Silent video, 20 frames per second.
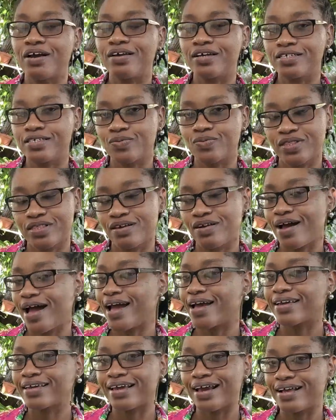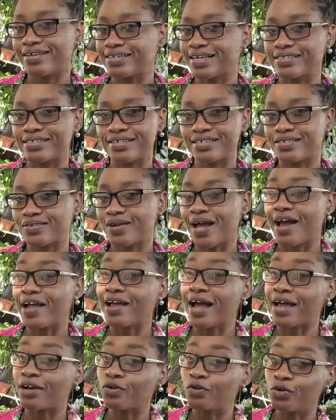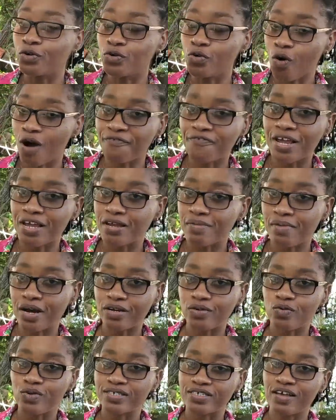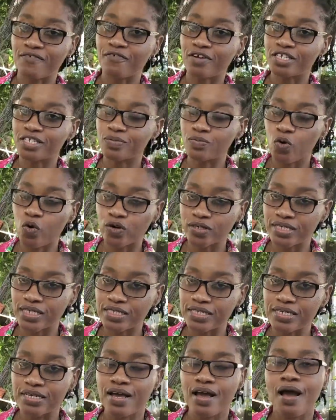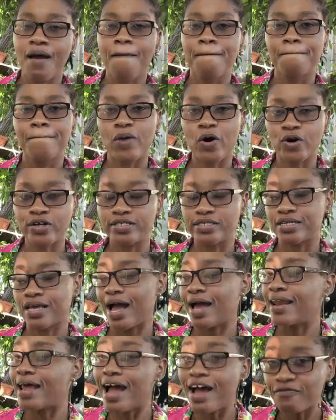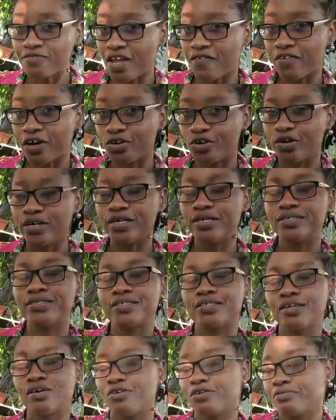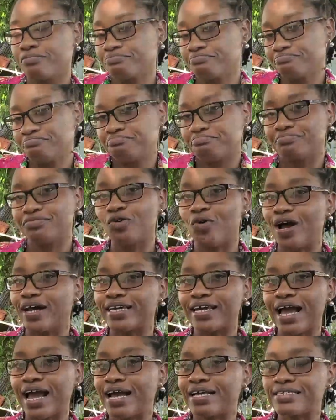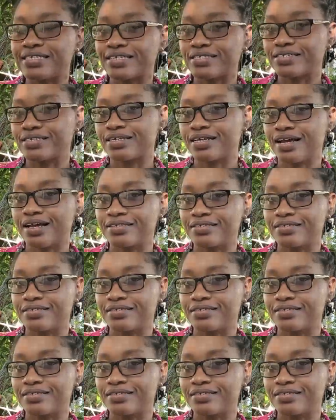honest with you, I can't attest to it. I don't know if anybody was ever smoked it, but and I've never done it, so no, I can't attest to that.